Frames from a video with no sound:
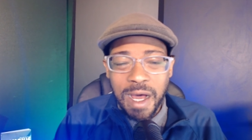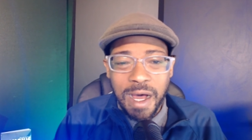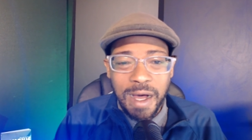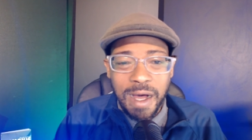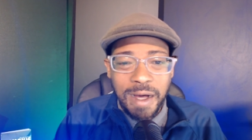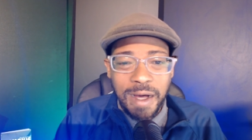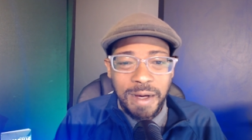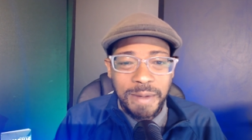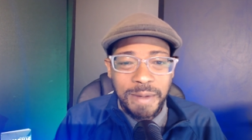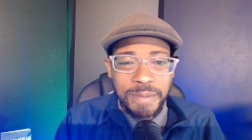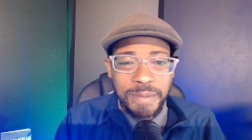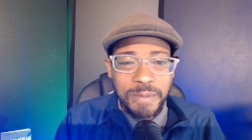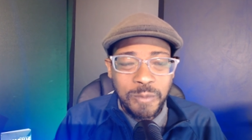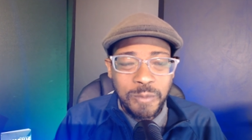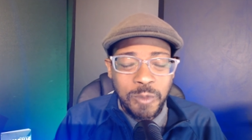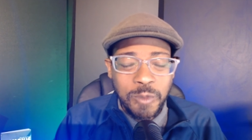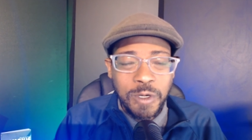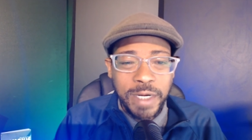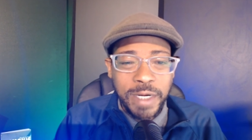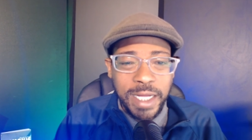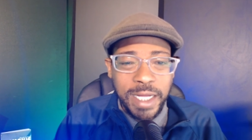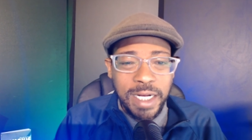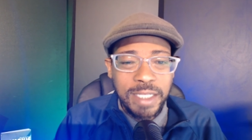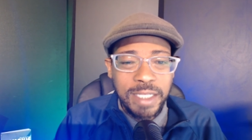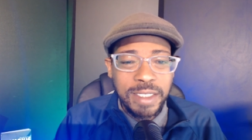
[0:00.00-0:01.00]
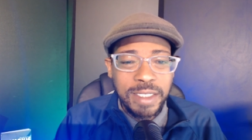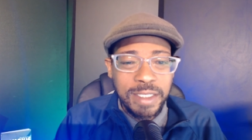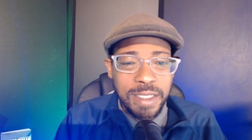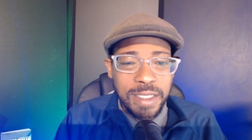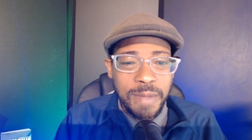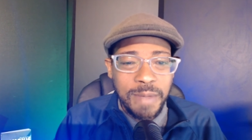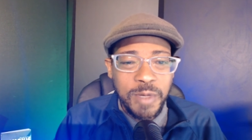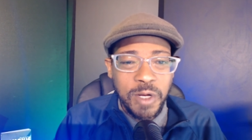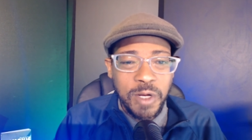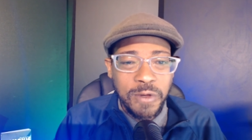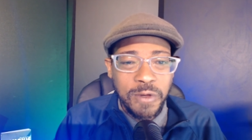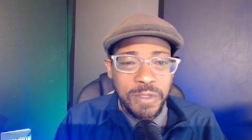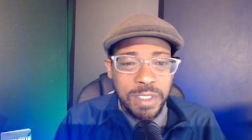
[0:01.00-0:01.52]
Um, we'll get into
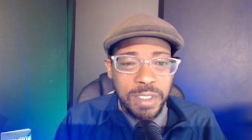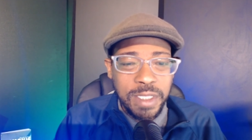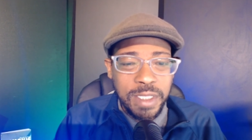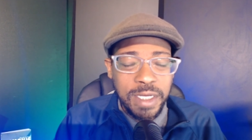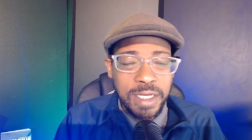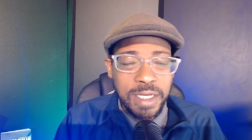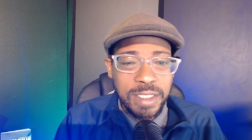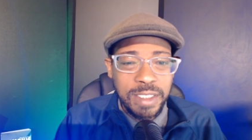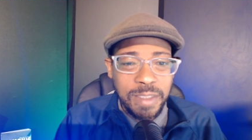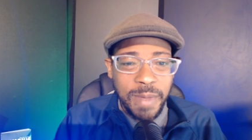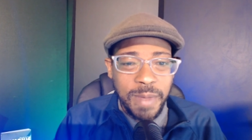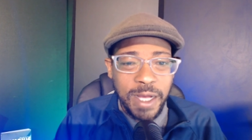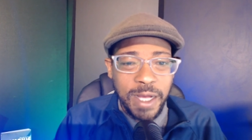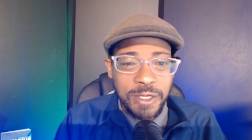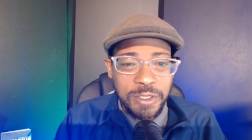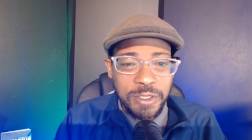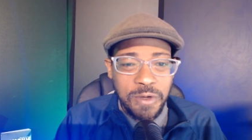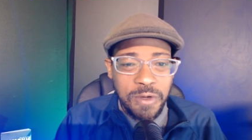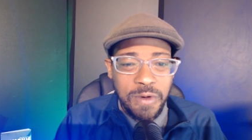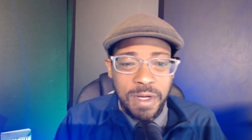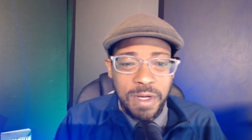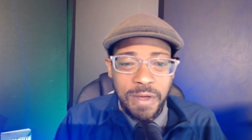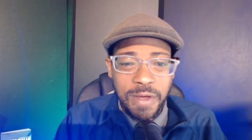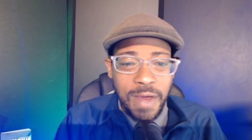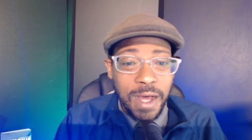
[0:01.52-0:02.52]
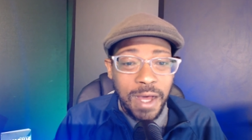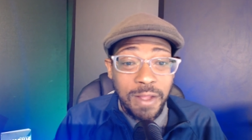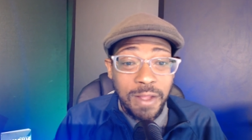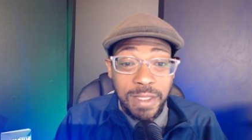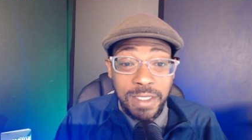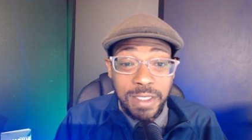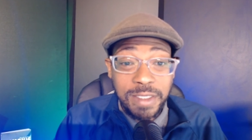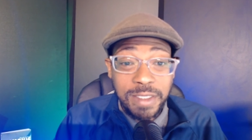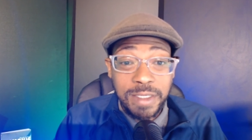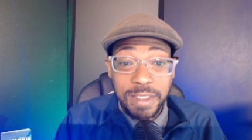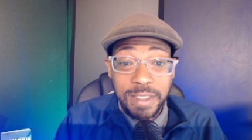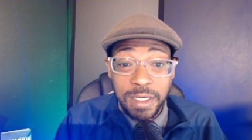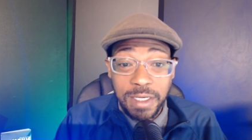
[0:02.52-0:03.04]
some of those things about showing you how
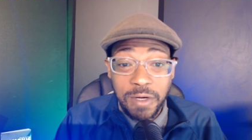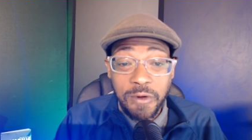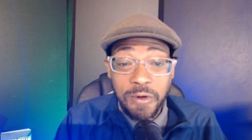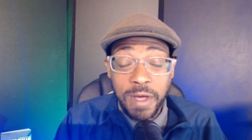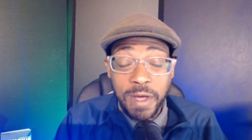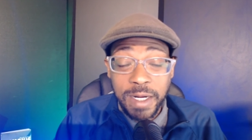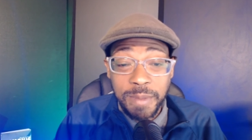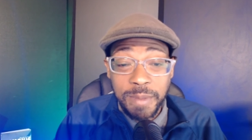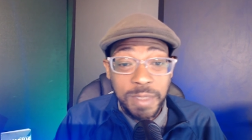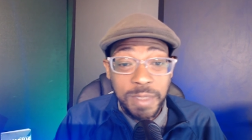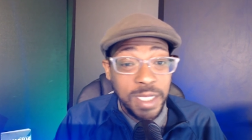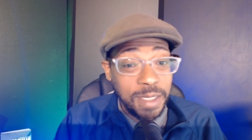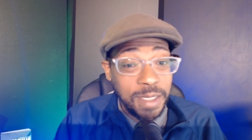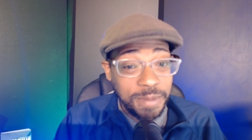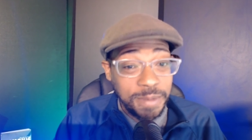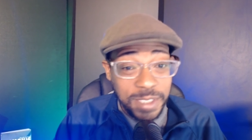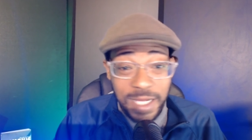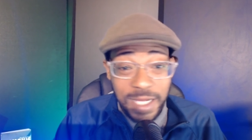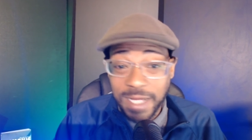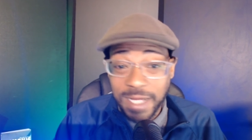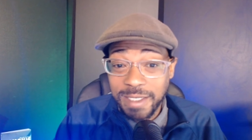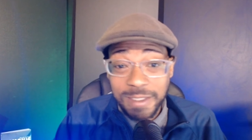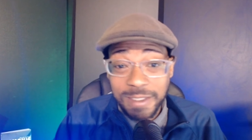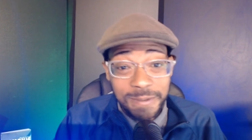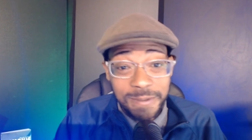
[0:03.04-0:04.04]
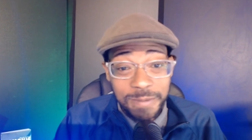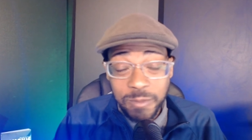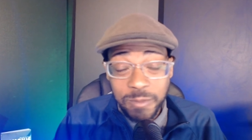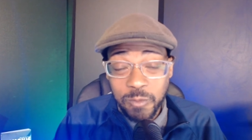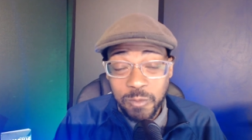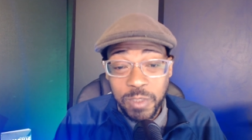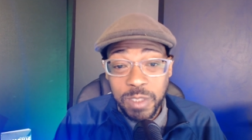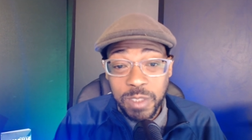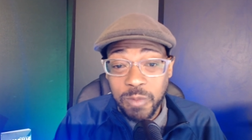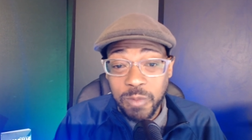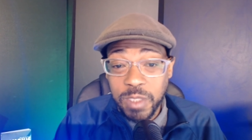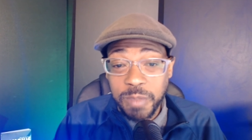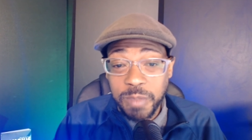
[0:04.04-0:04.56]
this is incredibly obsessed
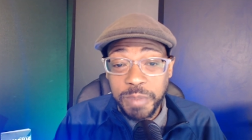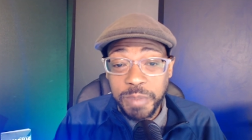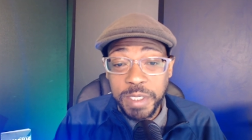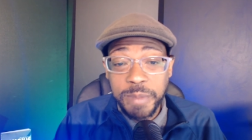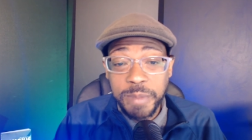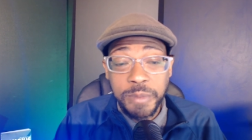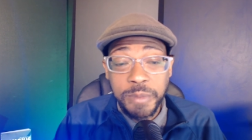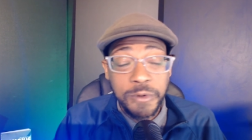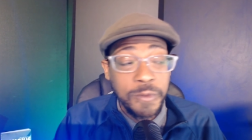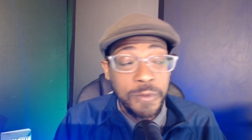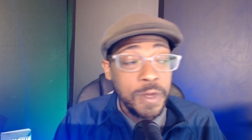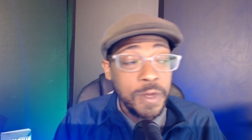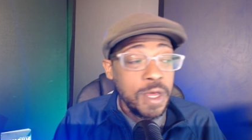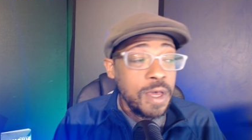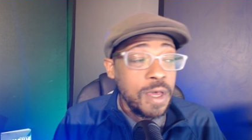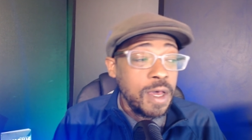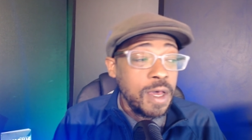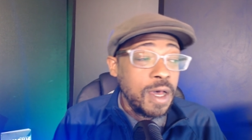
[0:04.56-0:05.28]
with, with people.